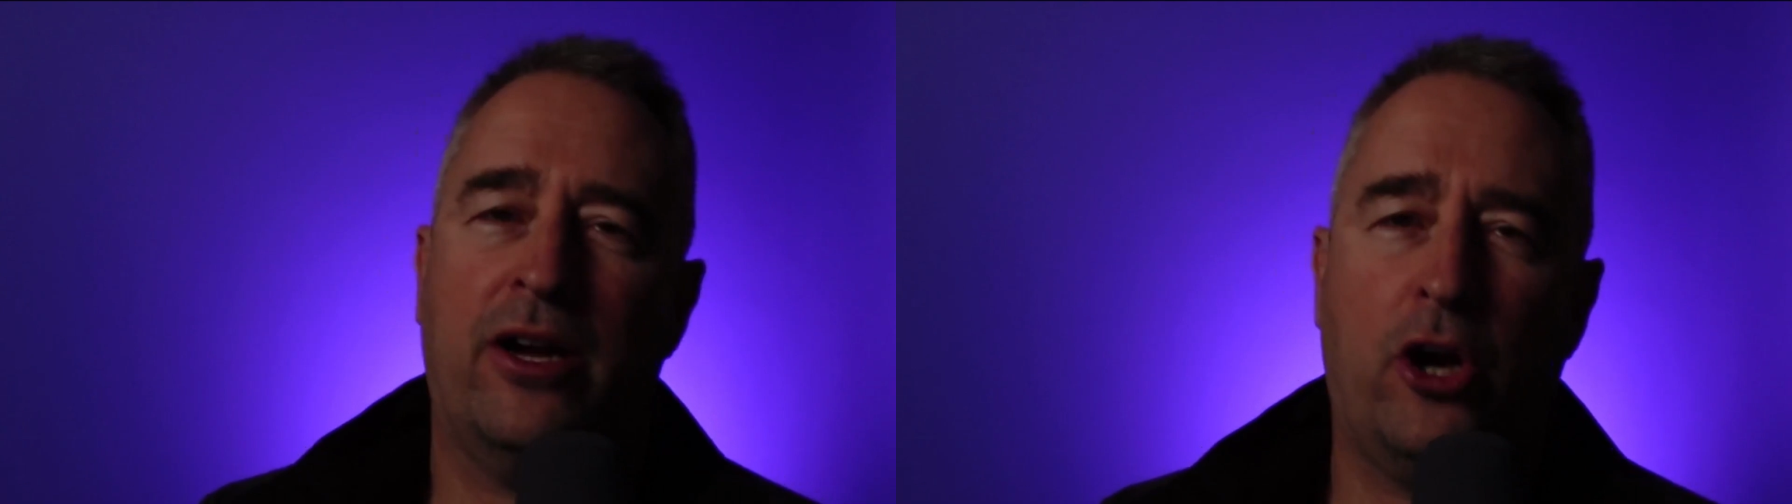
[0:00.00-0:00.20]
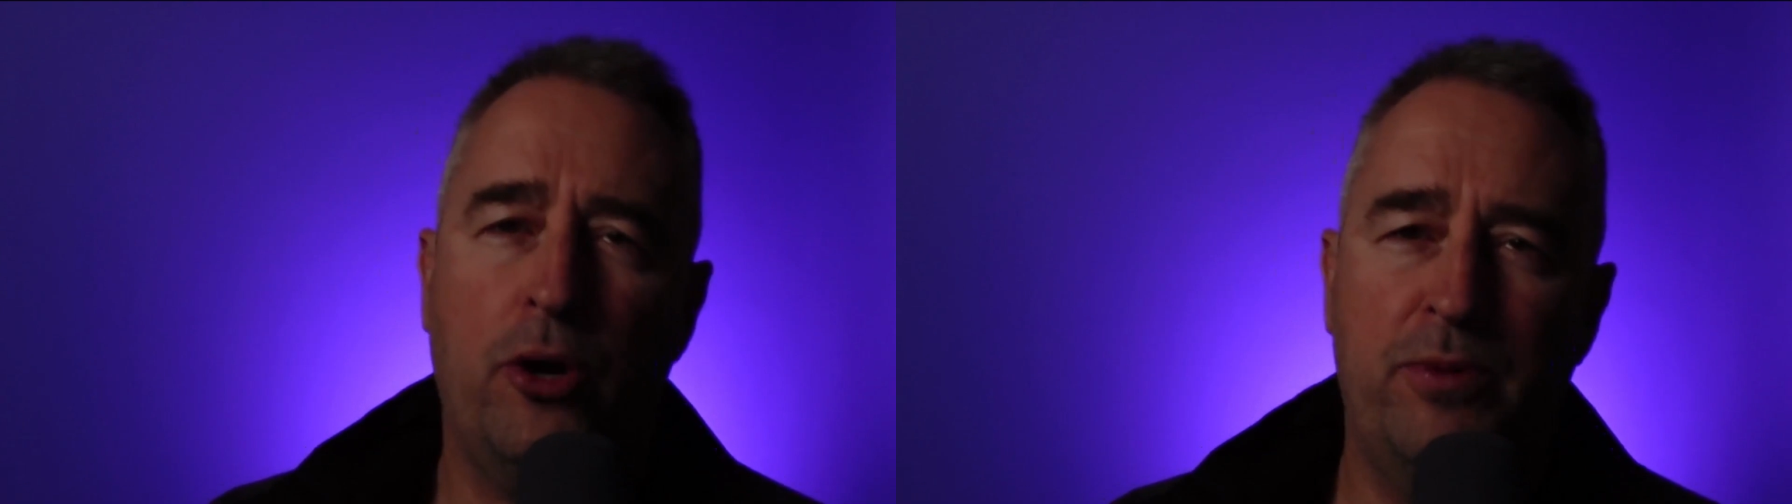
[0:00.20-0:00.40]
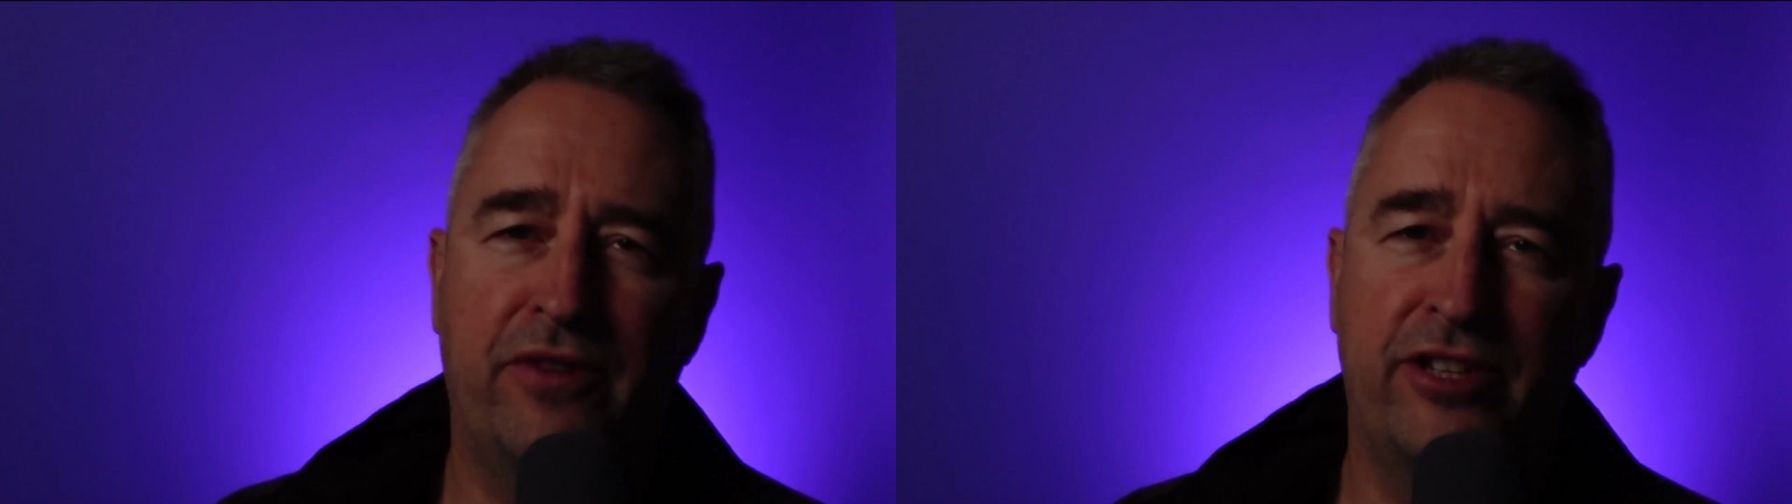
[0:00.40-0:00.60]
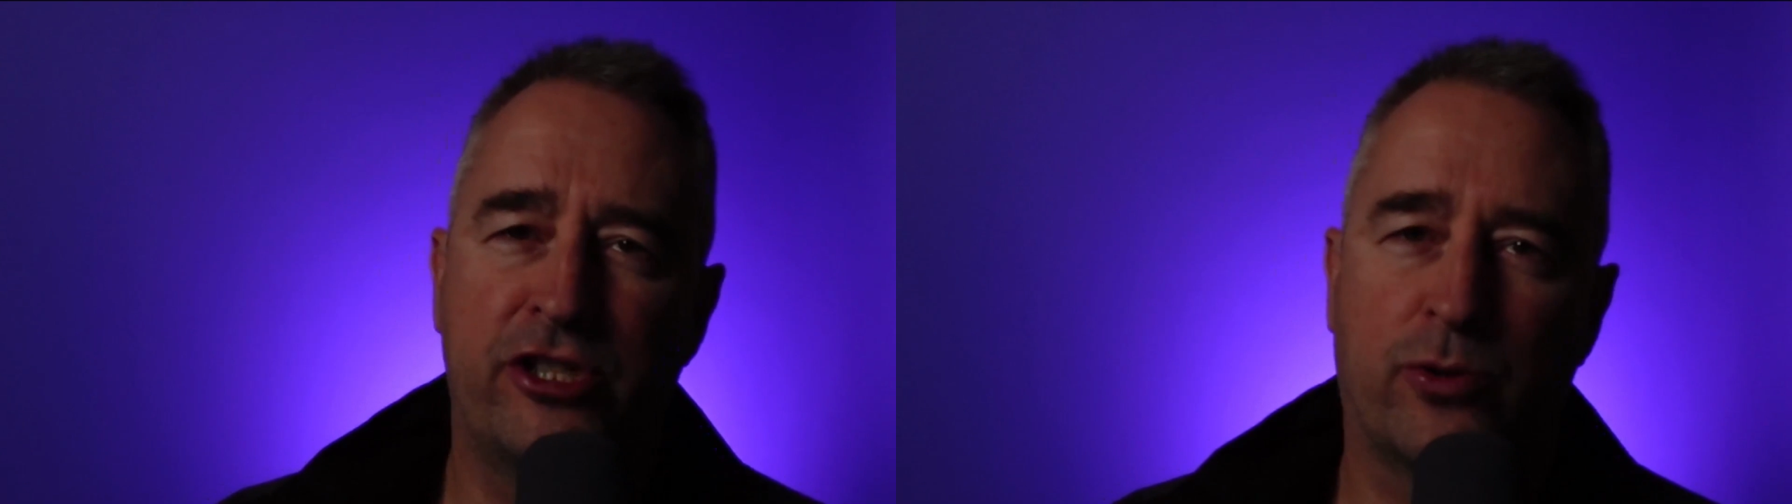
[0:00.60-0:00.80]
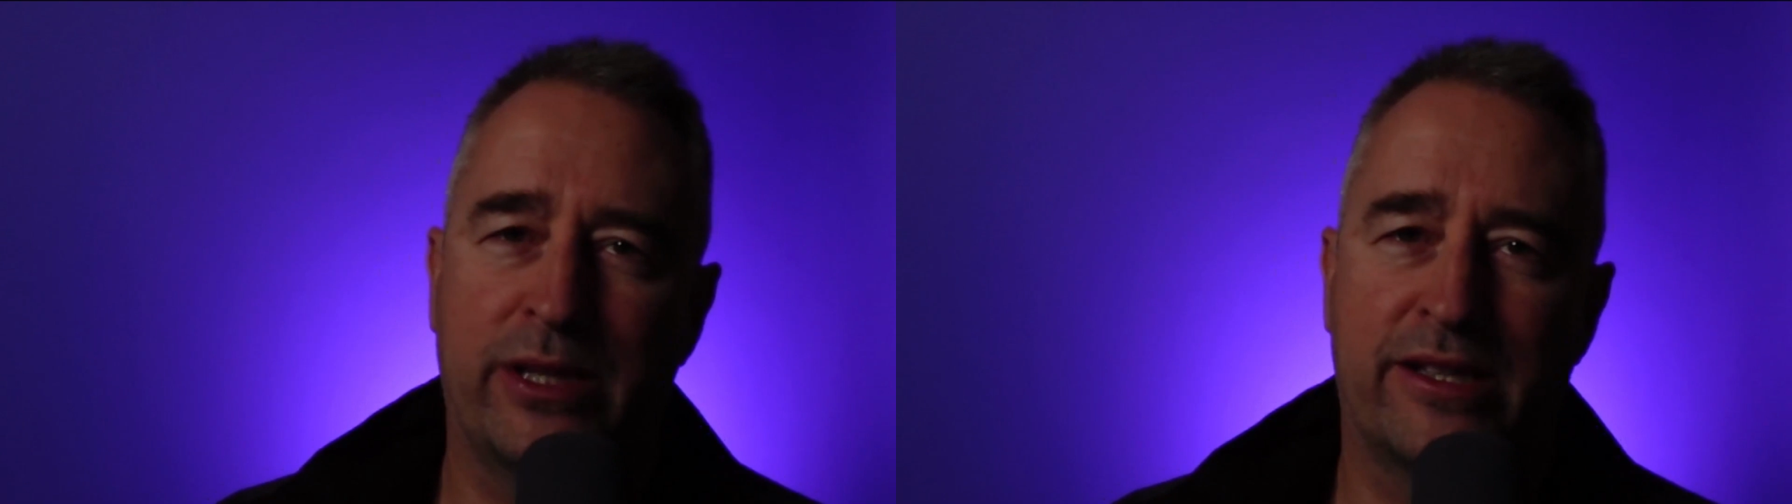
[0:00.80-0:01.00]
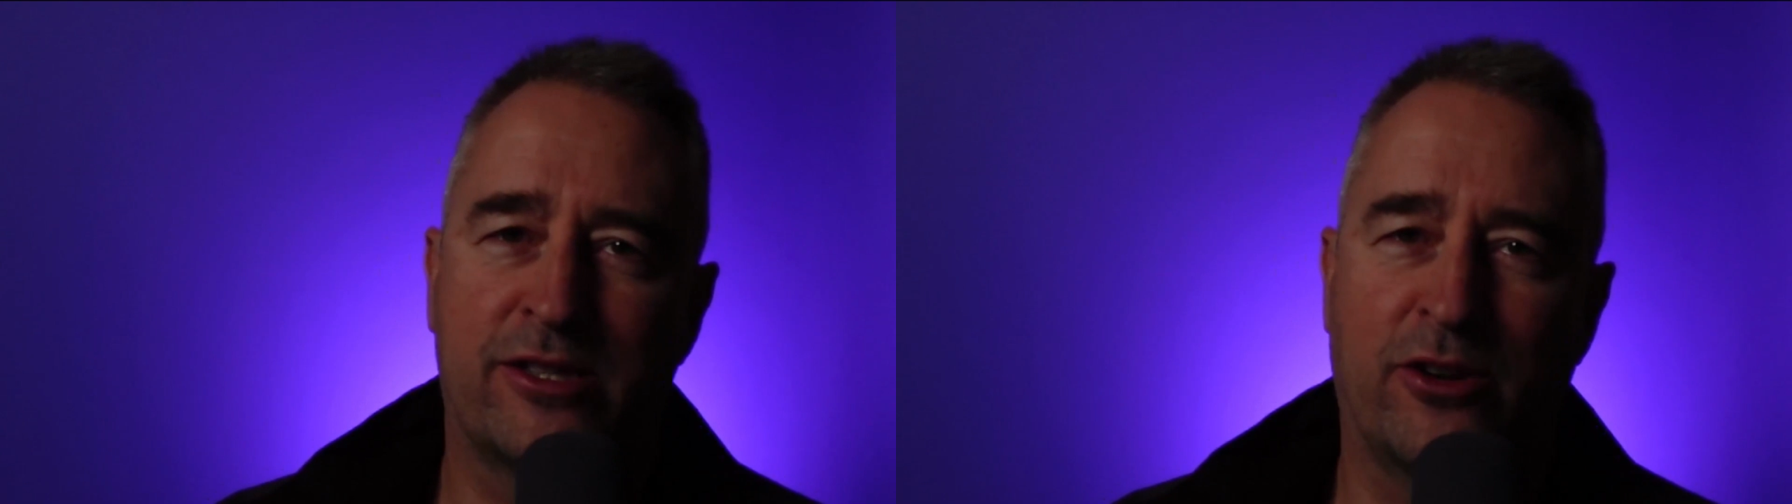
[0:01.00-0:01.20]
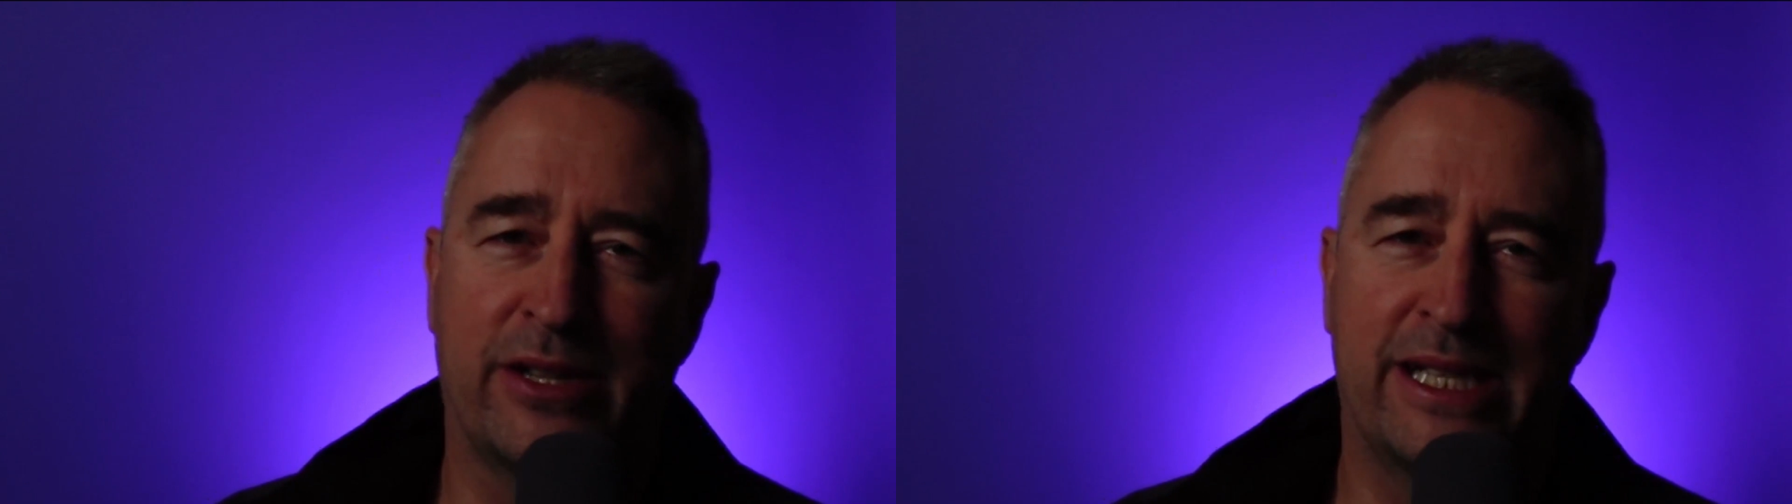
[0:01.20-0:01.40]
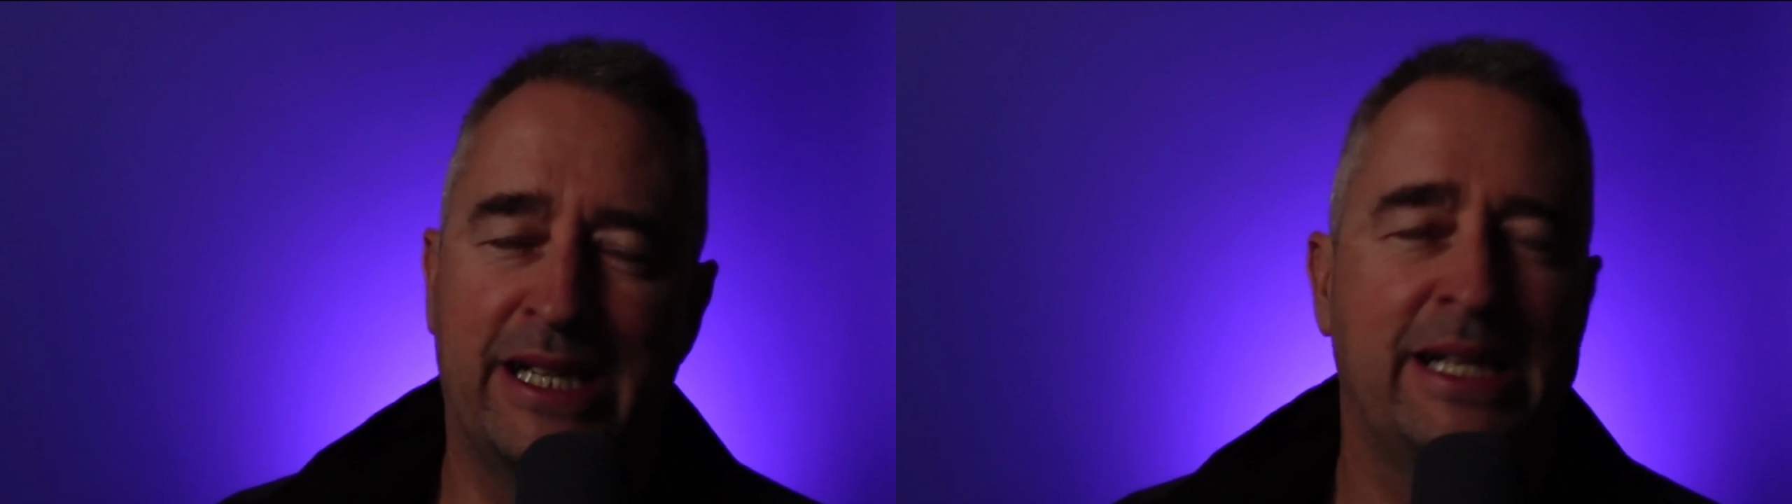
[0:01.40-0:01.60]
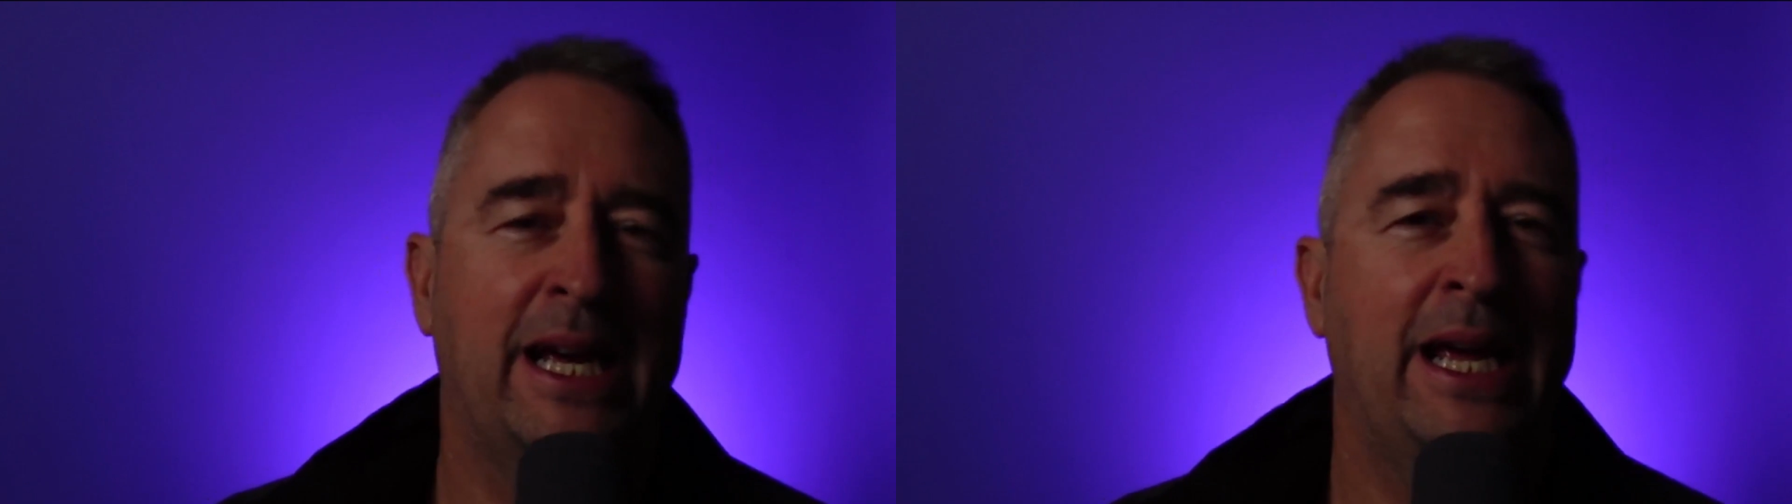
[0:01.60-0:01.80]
I hope you've enjoyed this content.